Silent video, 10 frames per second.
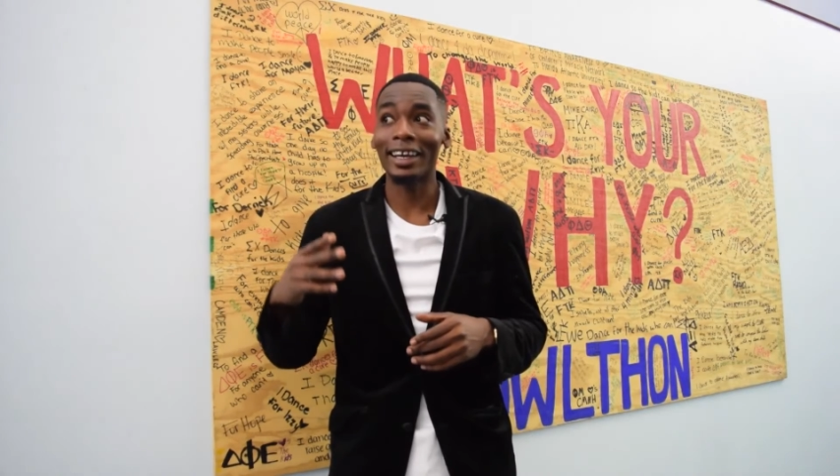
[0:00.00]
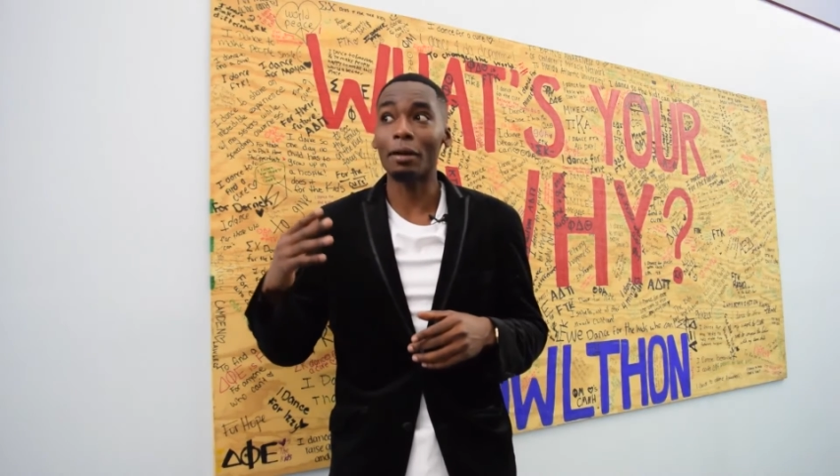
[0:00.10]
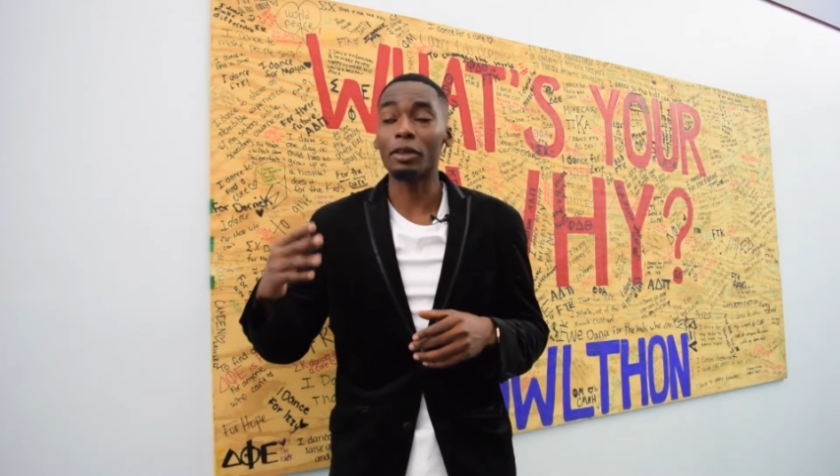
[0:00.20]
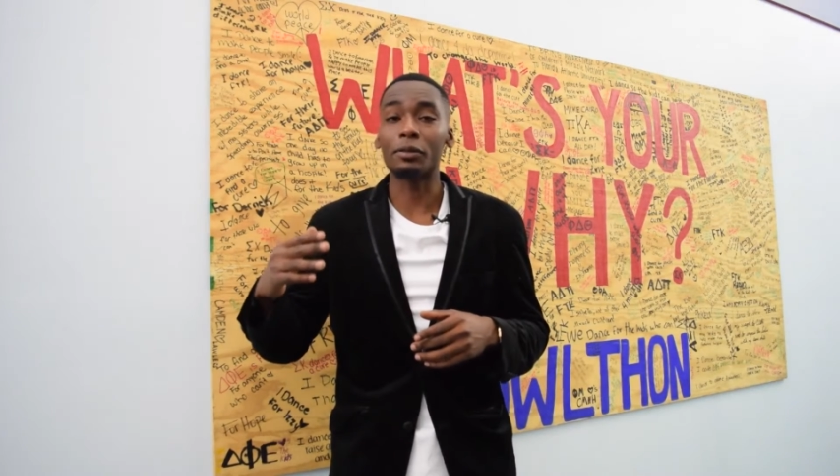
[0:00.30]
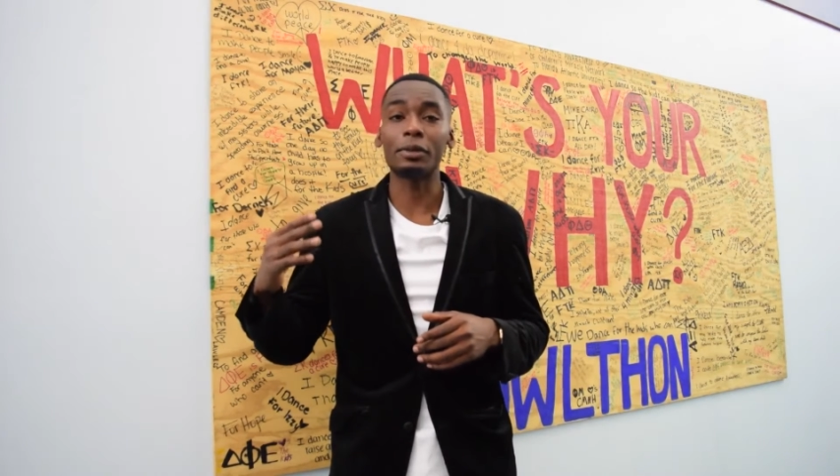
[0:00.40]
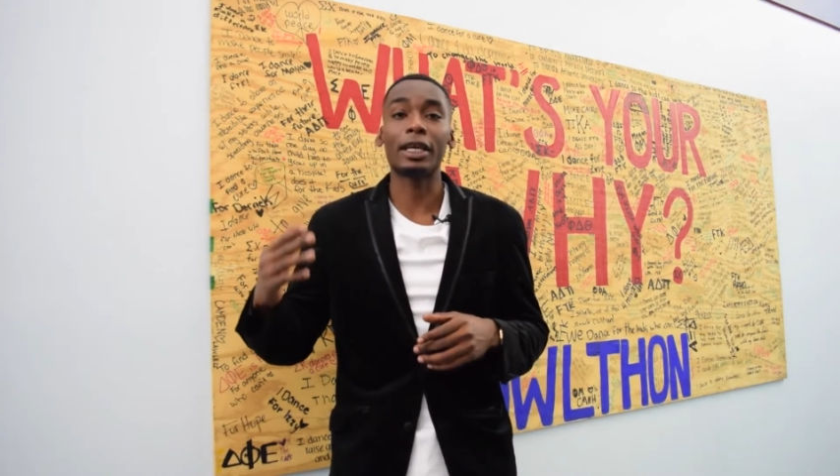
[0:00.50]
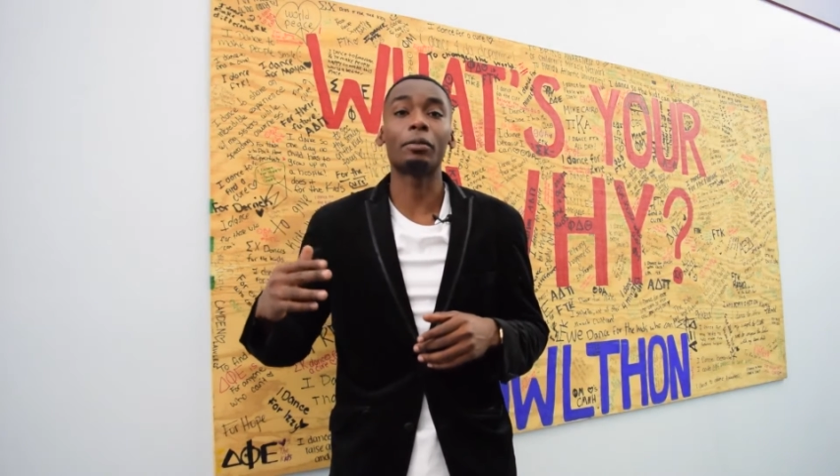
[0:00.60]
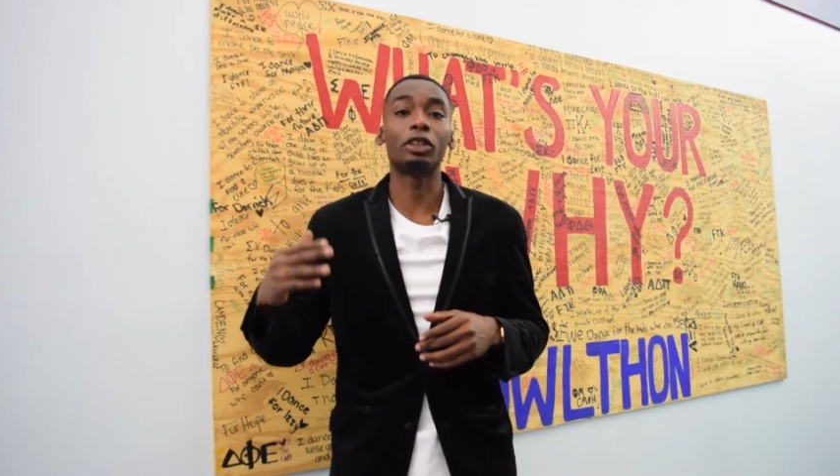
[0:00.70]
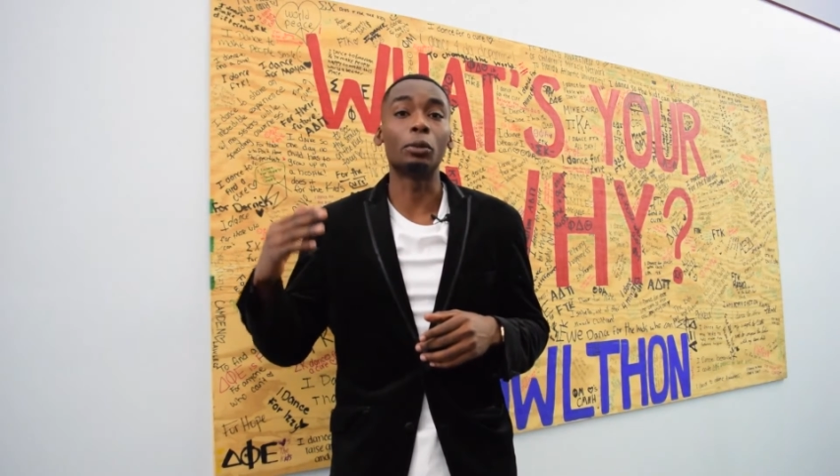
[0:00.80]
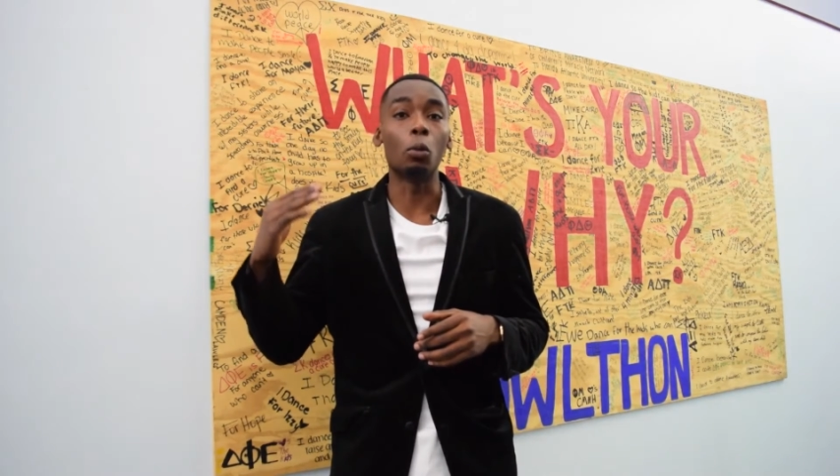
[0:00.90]
And I must be
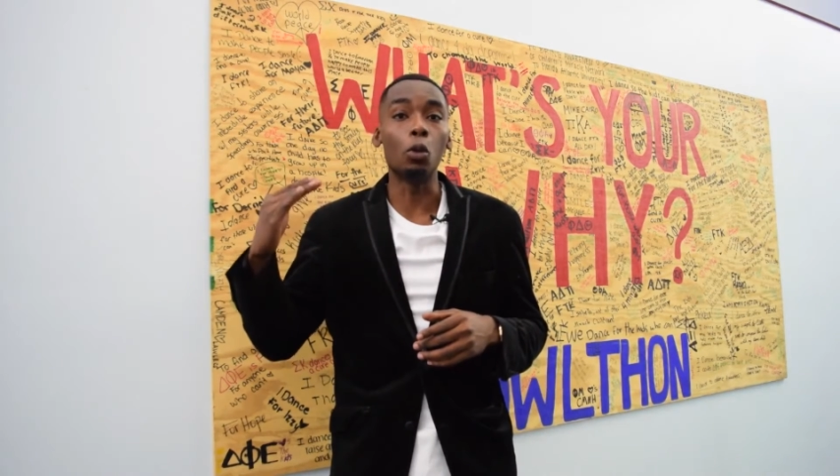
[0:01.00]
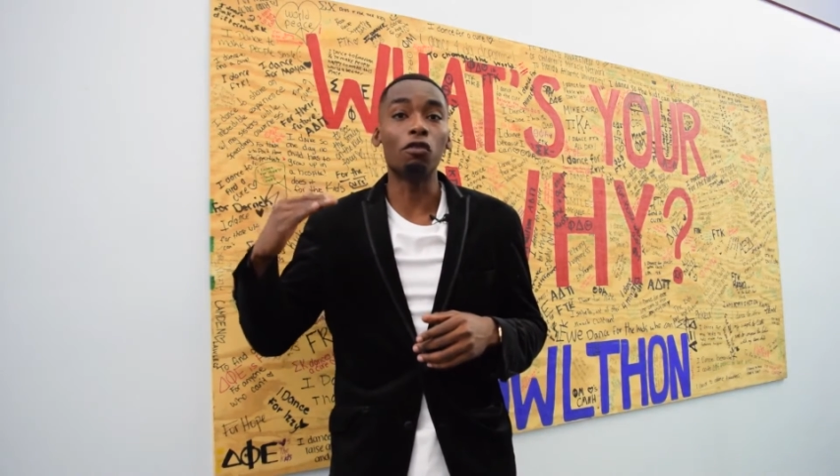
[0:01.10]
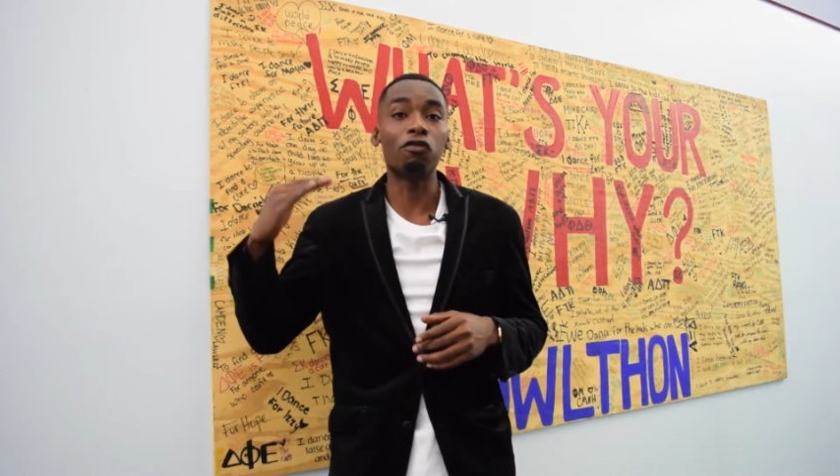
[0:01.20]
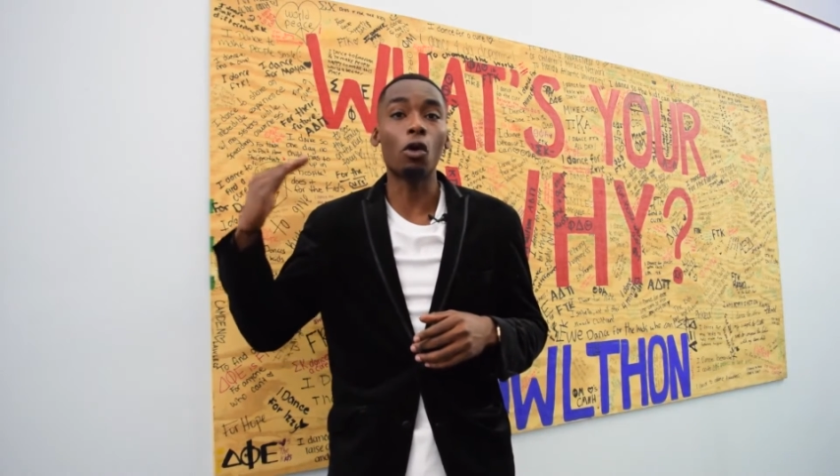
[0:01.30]
able to move